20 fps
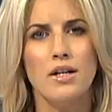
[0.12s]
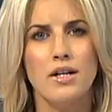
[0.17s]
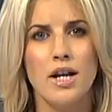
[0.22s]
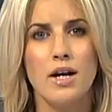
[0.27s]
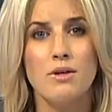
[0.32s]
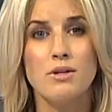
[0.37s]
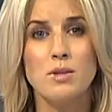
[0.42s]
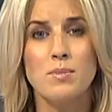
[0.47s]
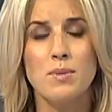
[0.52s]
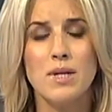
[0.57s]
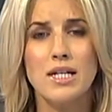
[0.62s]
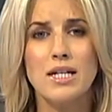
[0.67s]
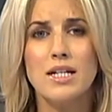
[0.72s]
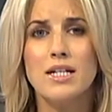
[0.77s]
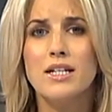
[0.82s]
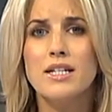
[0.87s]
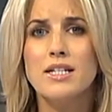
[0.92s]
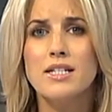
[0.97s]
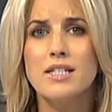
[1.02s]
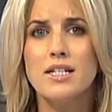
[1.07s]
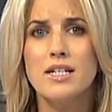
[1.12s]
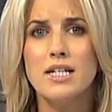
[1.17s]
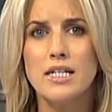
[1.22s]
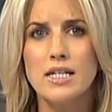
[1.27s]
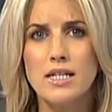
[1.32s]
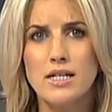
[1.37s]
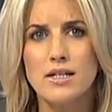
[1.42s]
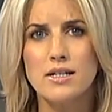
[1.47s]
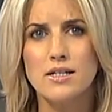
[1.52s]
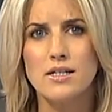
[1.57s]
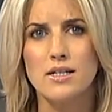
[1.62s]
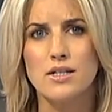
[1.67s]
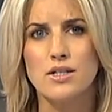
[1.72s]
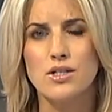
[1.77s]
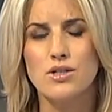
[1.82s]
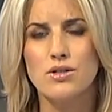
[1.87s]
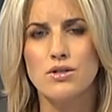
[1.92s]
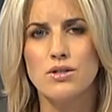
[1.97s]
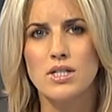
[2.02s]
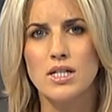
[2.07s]
Now, it's been less than a year
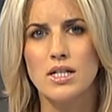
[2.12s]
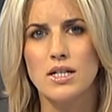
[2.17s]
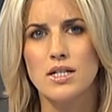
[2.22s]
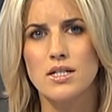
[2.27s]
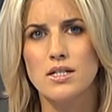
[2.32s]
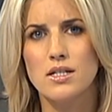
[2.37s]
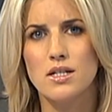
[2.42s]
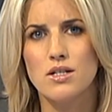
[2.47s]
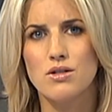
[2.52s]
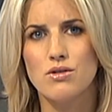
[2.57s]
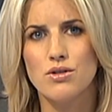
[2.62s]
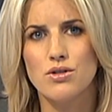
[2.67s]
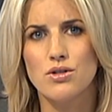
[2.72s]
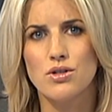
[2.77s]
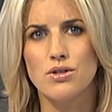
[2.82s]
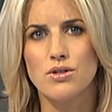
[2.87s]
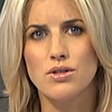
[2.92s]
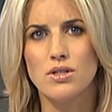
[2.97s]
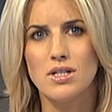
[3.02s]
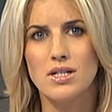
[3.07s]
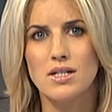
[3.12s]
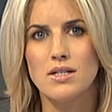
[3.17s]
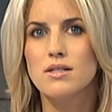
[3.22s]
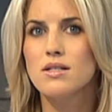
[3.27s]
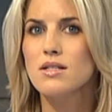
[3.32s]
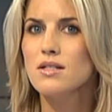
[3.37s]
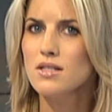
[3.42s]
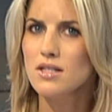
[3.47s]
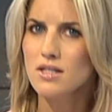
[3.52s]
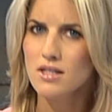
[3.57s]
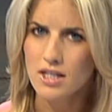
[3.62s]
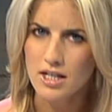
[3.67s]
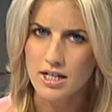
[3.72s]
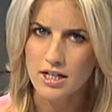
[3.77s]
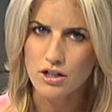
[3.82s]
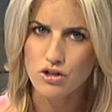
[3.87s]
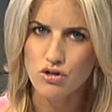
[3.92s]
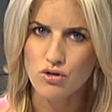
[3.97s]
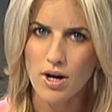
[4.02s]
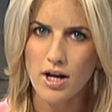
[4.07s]
since New Zealand introduced its
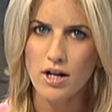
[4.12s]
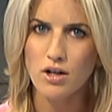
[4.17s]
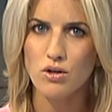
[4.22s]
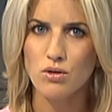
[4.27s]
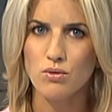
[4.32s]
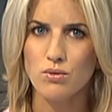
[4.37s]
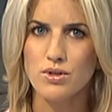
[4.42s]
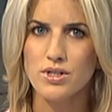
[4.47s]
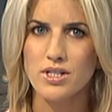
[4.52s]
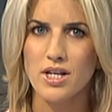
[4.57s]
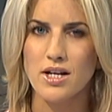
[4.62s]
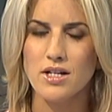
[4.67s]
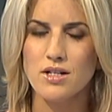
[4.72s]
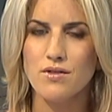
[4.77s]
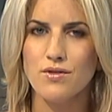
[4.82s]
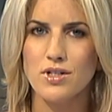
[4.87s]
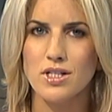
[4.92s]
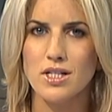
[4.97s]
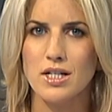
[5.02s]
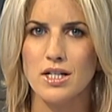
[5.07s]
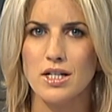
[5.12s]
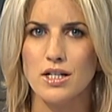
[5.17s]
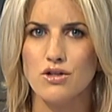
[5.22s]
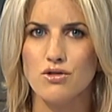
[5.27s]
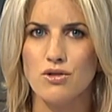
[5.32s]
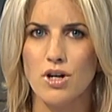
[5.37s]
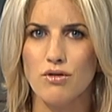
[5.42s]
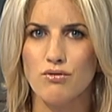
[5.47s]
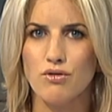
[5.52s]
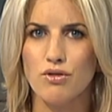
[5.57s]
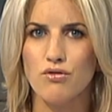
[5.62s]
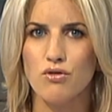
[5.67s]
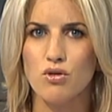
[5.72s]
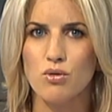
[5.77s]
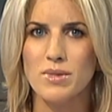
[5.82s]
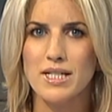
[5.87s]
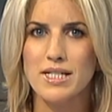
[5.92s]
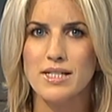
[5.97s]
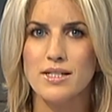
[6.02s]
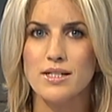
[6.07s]
synthetic drug laws, and a visiting drug
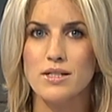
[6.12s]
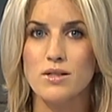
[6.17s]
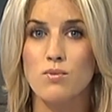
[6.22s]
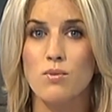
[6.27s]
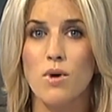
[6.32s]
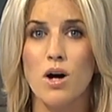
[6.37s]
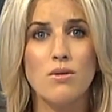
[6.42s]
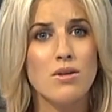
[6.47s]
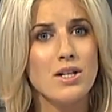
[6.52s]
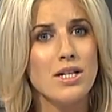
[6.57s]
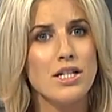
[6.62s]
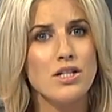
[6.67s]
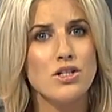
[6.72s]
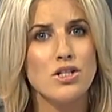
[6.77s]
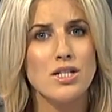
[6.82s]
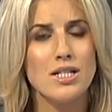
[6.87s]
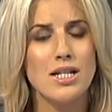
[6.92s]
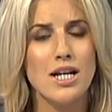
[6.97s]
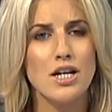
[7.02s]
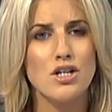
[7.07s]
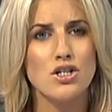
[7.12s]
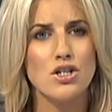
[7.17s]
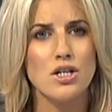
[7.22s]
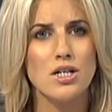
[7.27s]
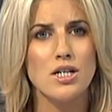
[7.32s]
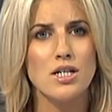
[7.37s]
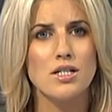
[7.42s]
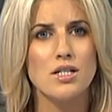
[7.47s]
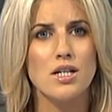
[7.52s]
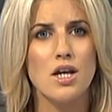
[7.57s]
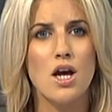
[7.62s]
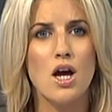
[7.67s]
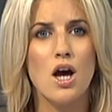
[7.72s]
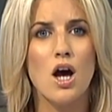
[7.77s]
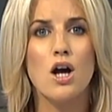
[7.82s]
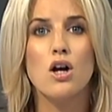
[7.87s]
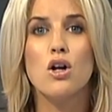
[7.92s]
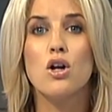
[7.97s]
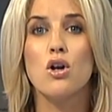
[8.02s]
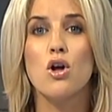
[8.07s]
reformer says while the legislation is
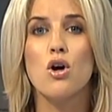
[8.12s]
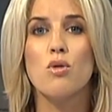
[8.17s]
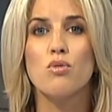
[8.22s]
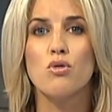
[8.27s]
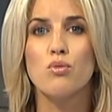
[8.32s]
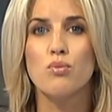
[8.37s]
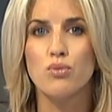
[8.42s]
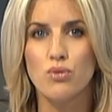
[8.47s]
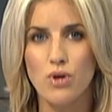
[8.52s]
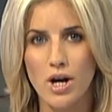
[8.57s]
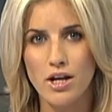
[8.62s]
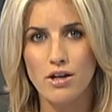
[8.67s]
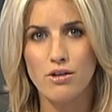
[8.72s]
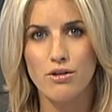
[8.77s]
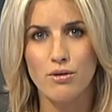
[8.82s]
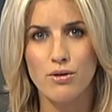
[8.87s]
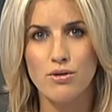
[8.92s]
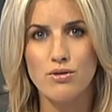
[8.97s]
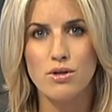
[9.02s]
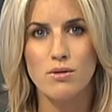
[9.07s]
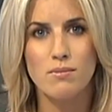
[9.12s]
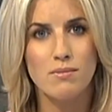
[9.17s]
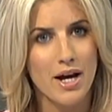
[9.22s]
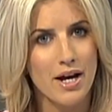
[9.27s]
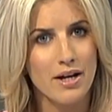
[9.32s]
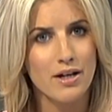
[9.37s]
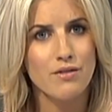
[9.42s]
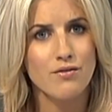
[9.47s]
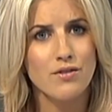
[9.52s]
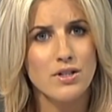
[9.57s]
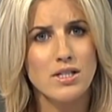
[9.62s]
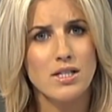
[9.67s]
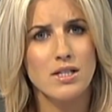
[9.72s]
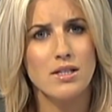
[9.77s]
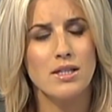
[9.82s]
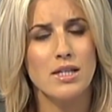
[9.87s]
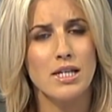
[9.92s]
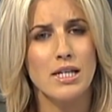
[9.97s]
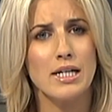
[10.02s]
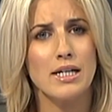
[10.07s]
a global breakthrough, the market for
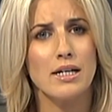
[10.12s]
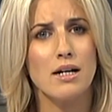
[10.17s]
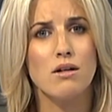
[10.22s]
synthetic